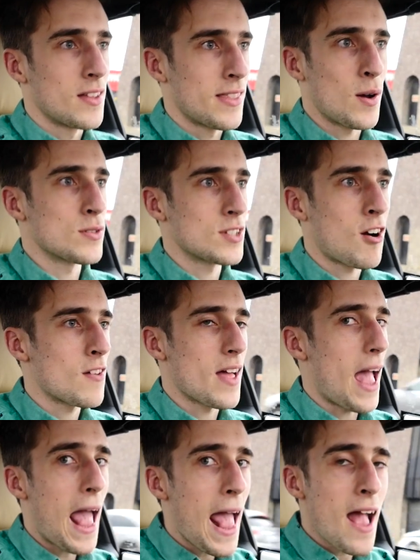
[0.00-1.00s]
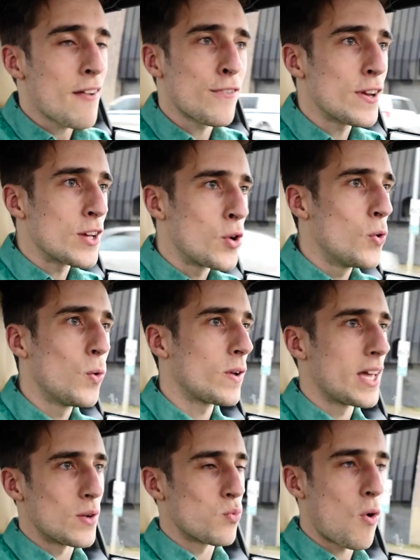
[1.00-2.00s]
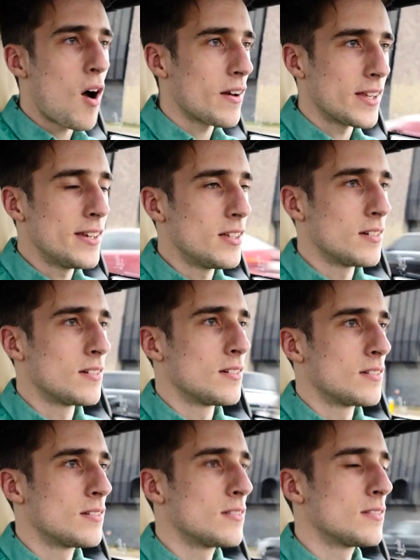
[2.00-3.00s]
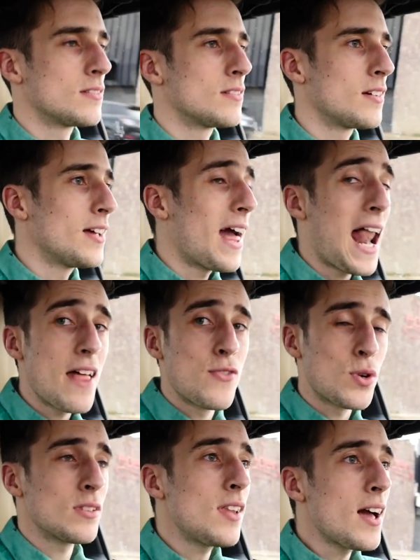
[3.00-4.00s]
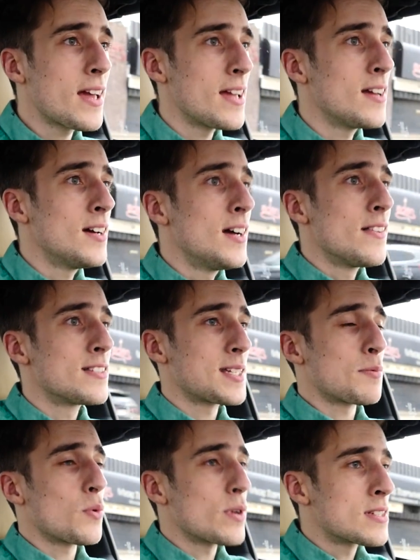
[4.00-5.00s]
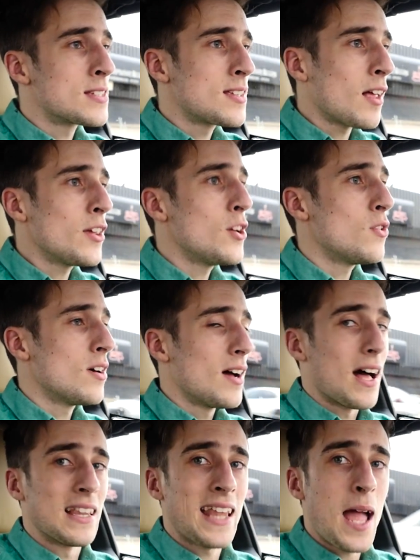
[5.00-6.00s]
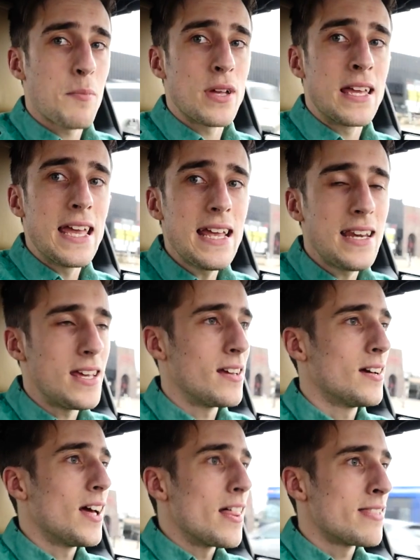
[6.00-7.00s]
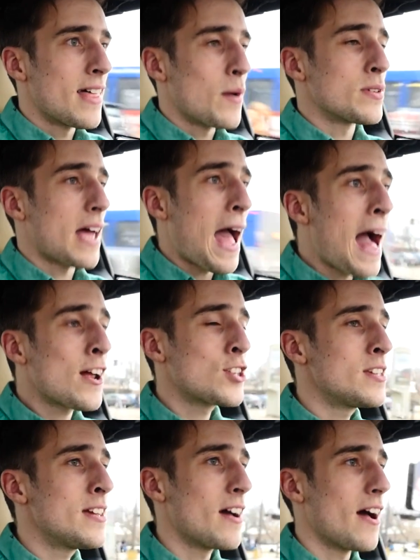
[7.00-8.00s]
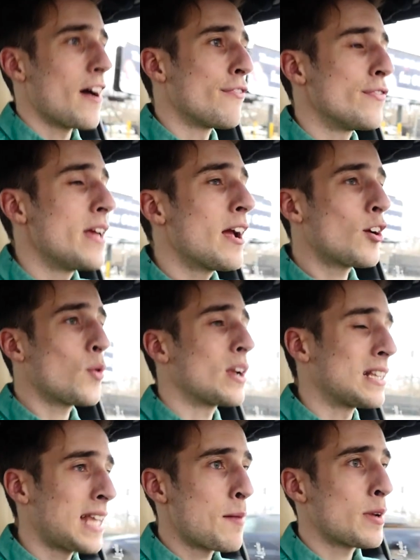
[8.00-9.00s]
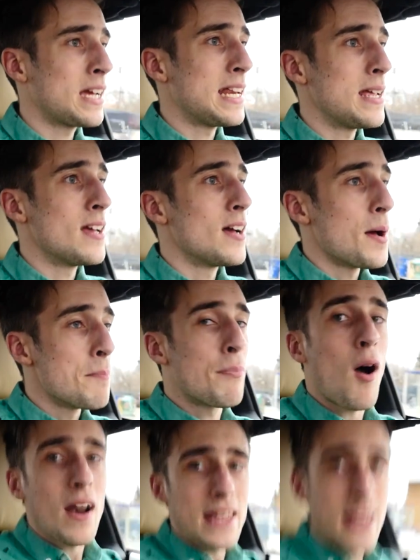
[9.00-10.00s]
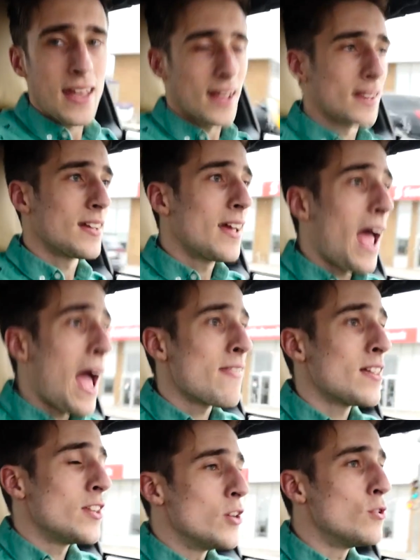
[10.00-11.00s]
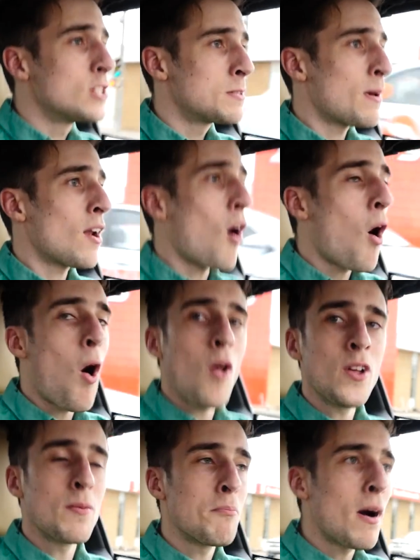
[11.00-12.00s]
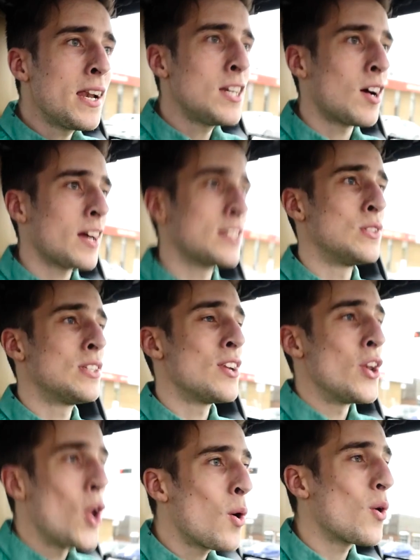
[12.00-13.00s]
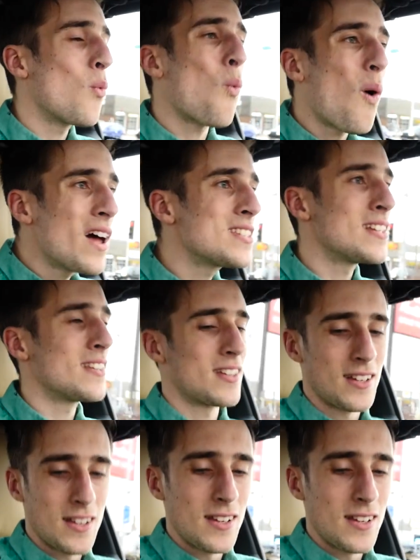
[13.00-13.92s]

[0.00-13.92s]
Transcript: That was the car that every cool kid wanted. And if you're lucky, someone would sell you a Lamborghini that was actually a Fiero in a Lamborghini body kit. And then you spent all your money on it because you didn't know it wasn't